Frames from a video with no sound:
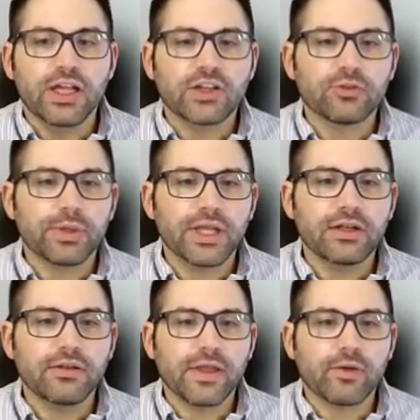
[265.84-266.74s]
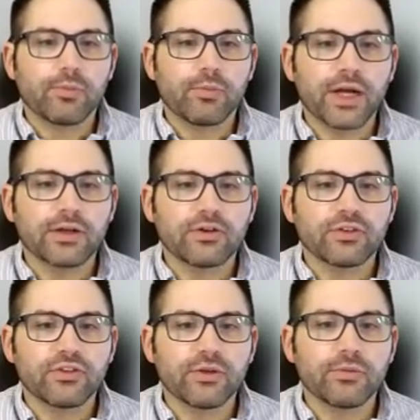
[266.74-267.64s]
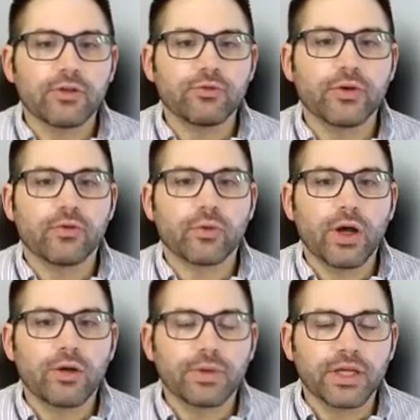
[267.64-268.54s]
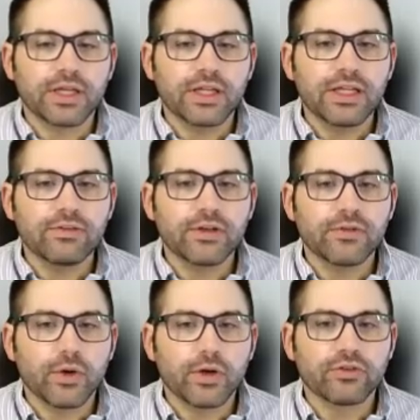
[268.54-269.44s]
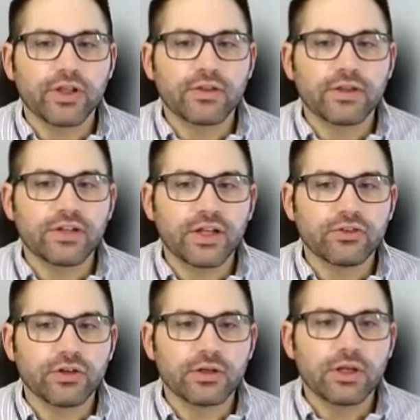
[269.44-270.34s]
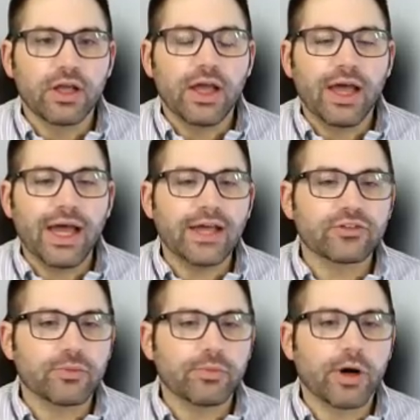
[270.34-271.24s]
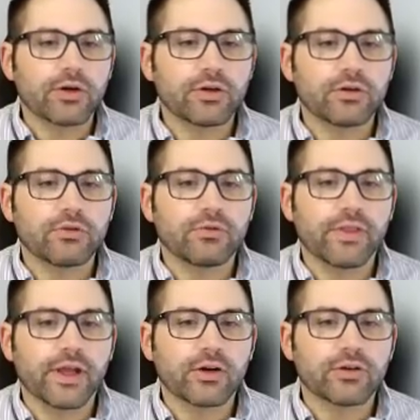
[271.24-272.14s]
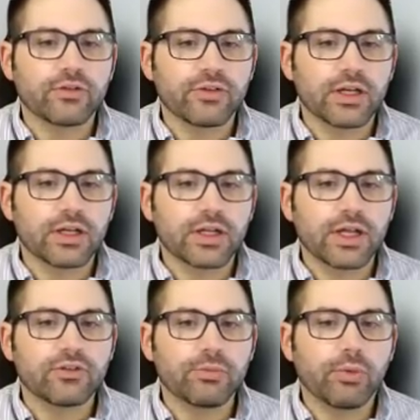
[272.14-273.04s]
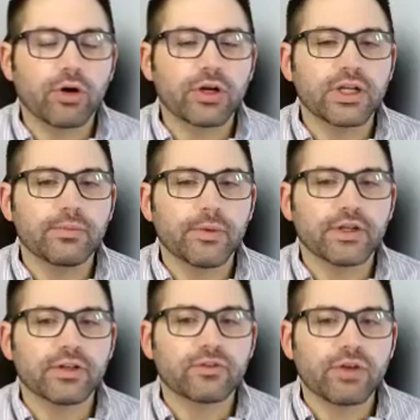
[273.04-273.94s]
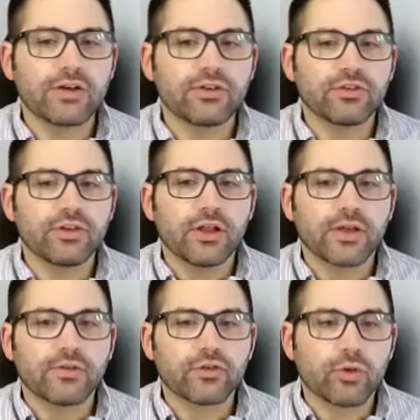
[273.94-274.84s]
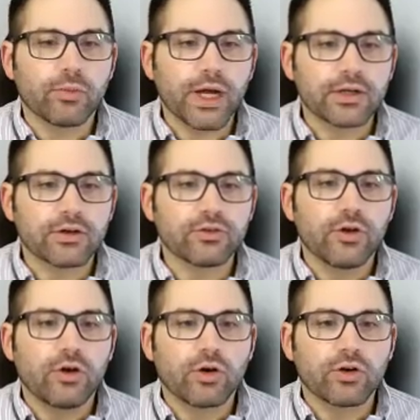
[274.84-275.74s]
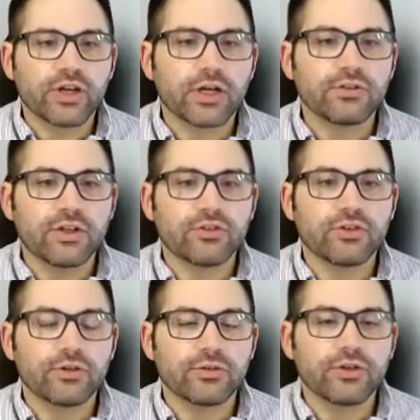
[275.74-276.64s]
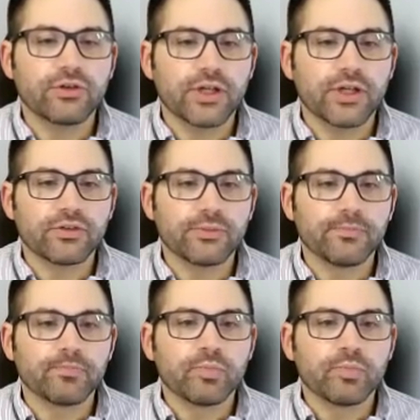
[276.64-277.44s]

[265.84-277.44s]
Explain that reminders can sometimes feel overwhelming, even if you understand the intention. Ask your partner for their understanding and support implementing strategies like visual reminders or shared digital to-do lists.